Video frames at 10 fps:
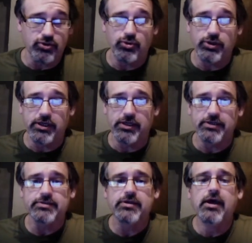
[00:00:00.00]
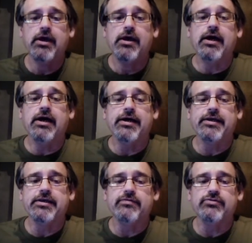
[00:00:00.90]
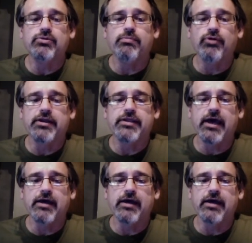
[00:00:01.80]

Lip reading: he is. He gives you a breakdown